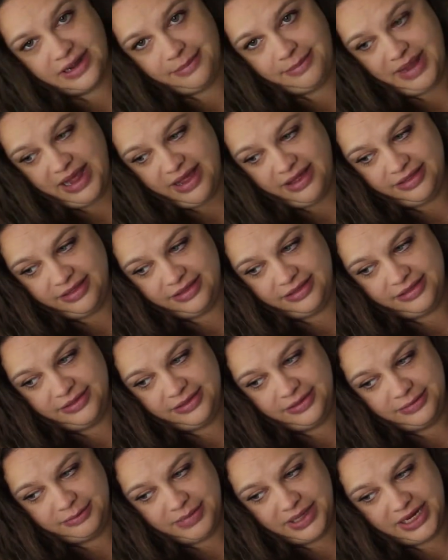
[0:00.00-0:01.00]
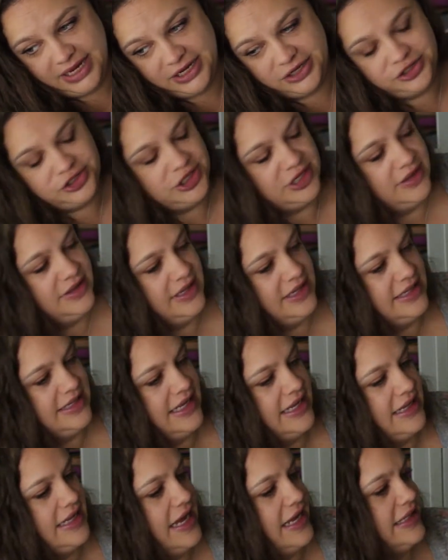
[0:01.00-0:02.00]
math page and things
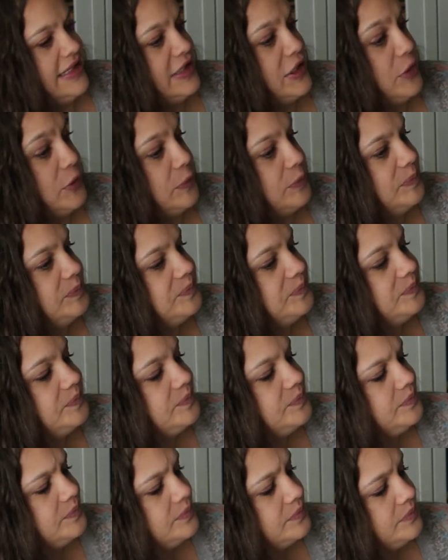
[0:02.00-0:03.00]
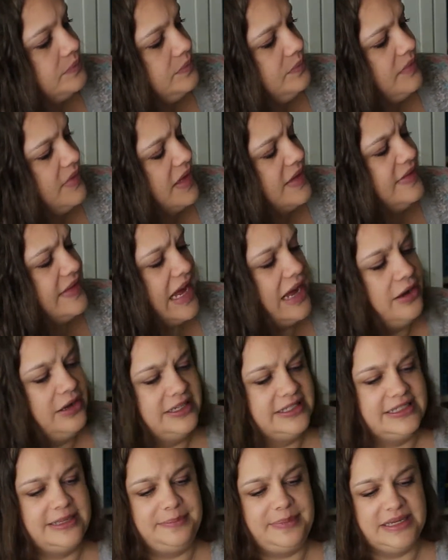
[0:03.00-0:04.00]
like that. So
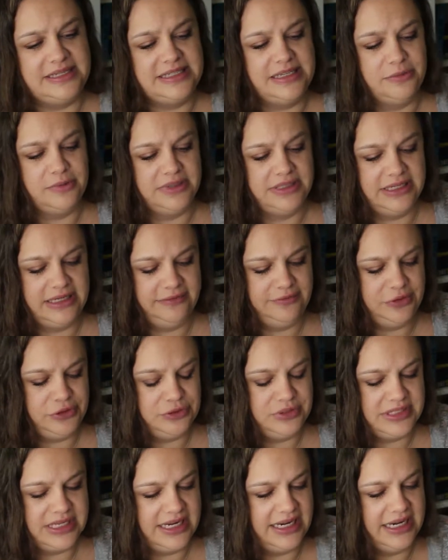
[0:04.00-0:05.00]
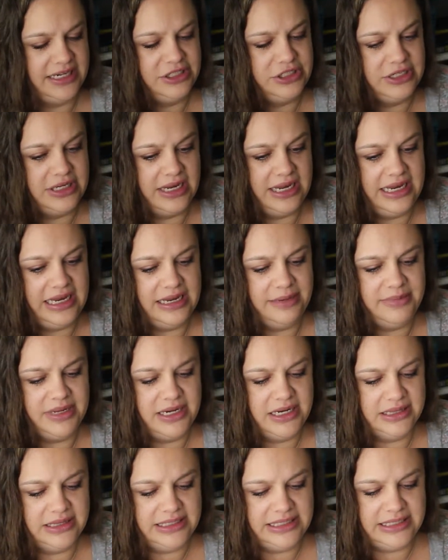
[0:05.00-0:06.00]
that is the basic that I've used, and I am
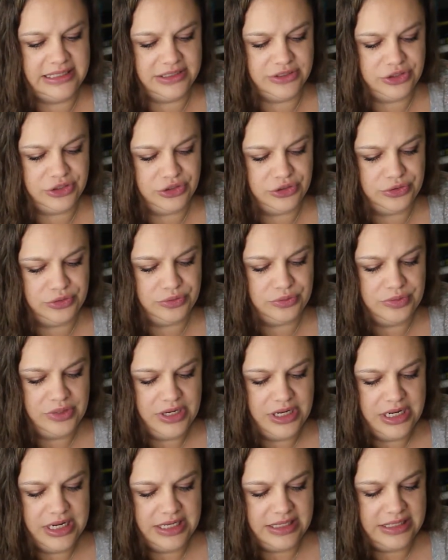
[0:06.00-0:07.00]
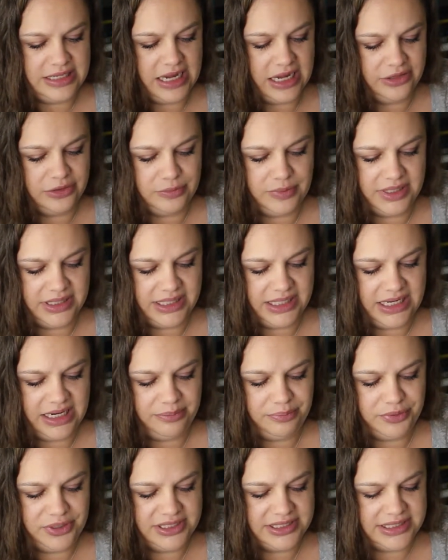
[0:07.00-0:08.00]
going to link to the other one that I
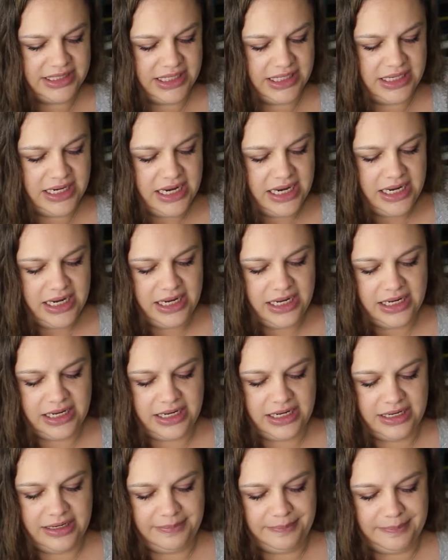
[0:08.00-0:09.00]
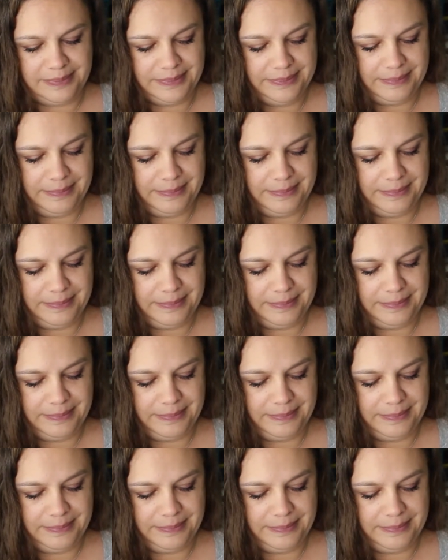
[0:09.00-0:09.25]
printed. I'm